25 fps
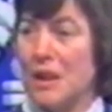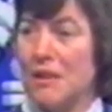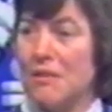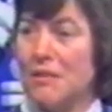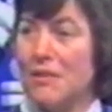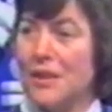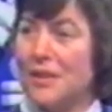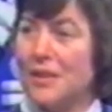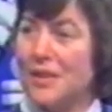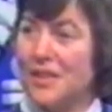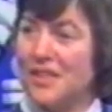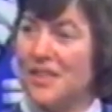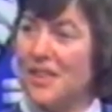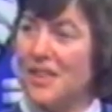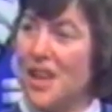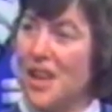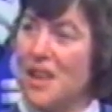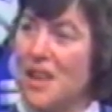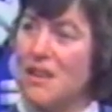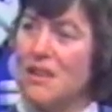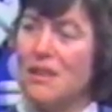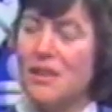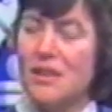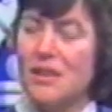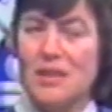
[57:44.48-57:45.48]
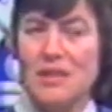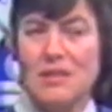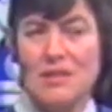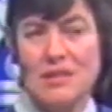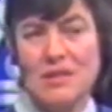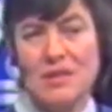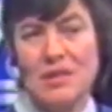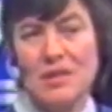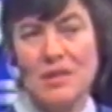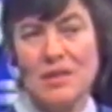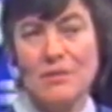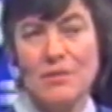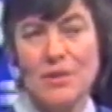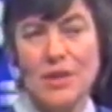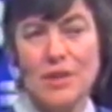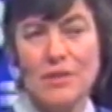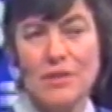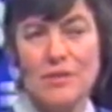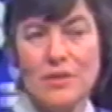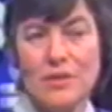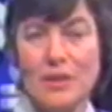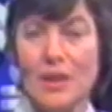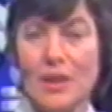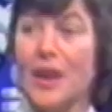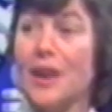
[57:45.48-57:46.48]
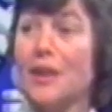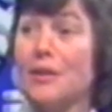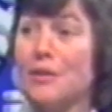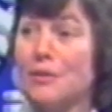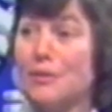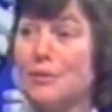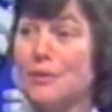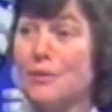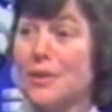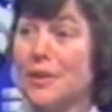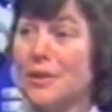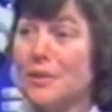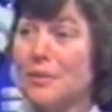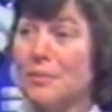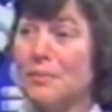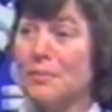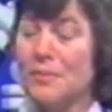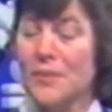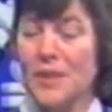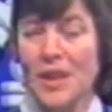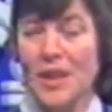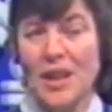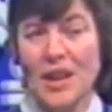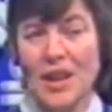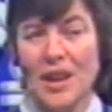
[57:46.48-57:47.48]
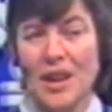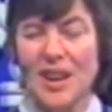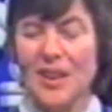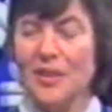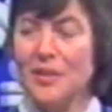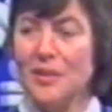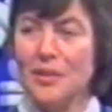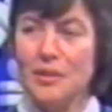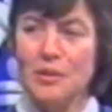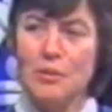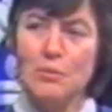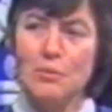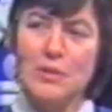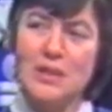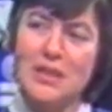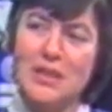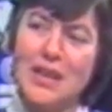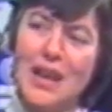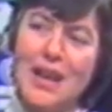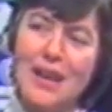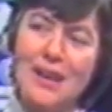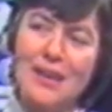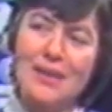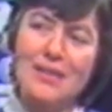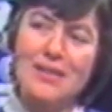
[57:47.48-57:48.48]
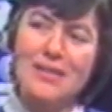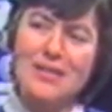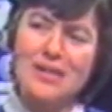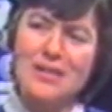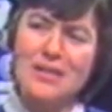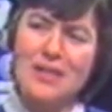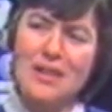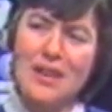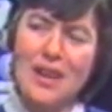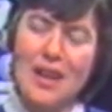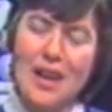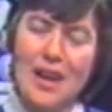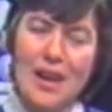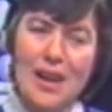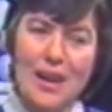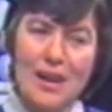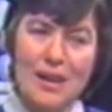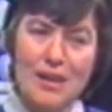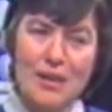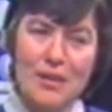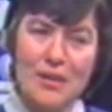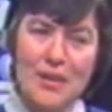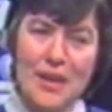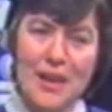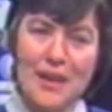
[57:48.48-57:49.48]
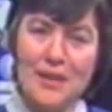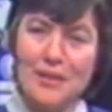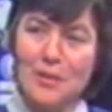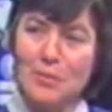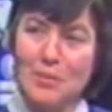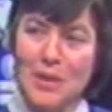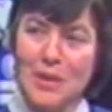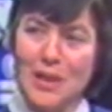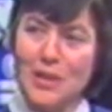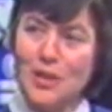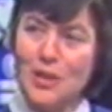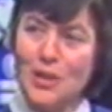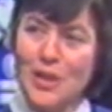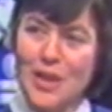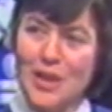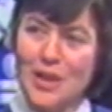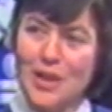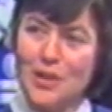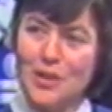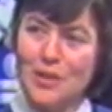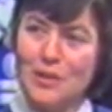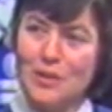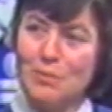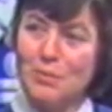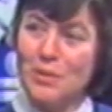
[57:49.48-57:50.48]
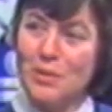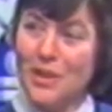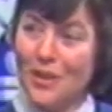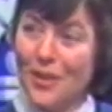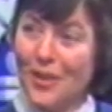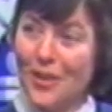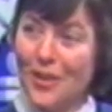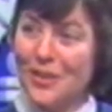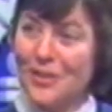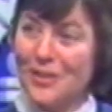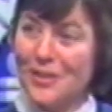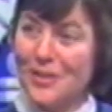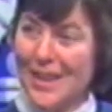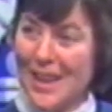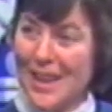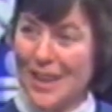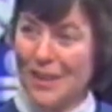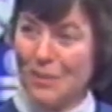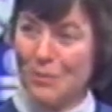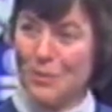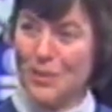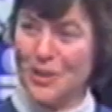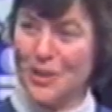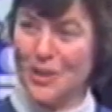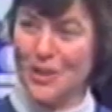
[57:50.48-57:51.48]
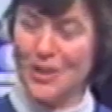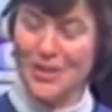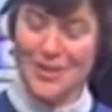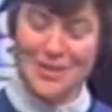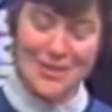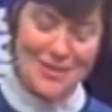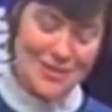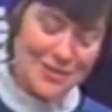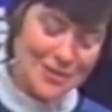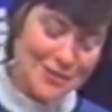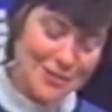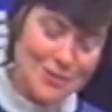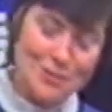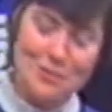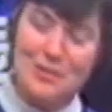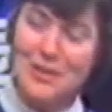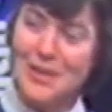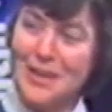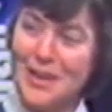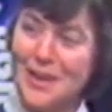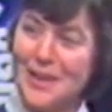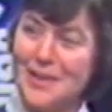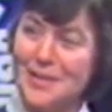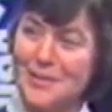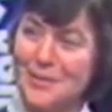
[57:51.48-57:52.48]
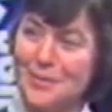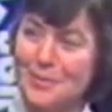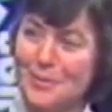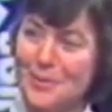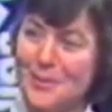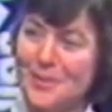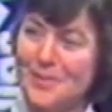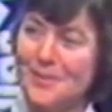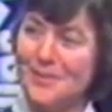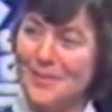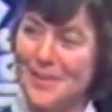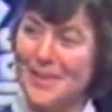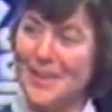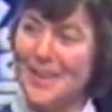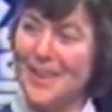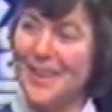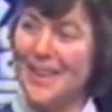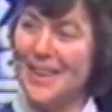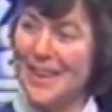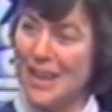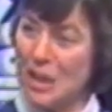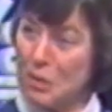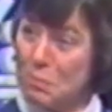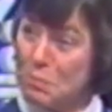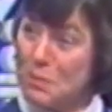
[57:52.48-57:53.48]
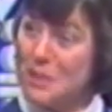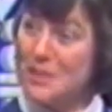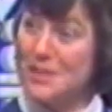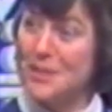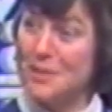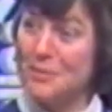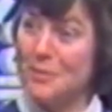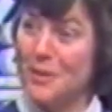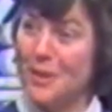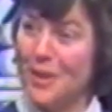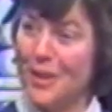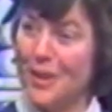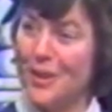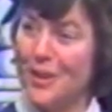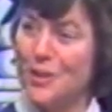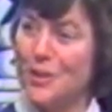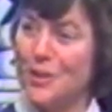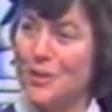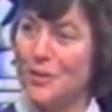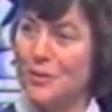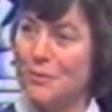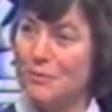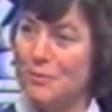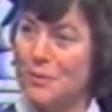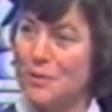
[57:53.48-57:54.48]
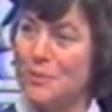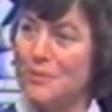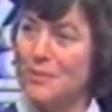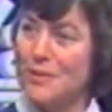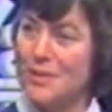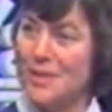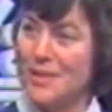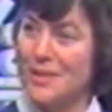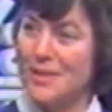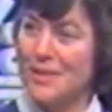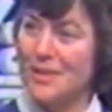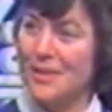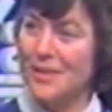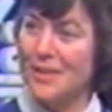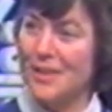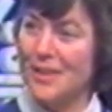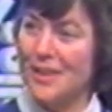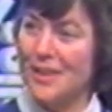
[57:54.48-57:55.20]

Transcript: area can take, it, it involves a lot of um, other human talents uh, and imagination beyond that which is scrutinizable via epistemological routes.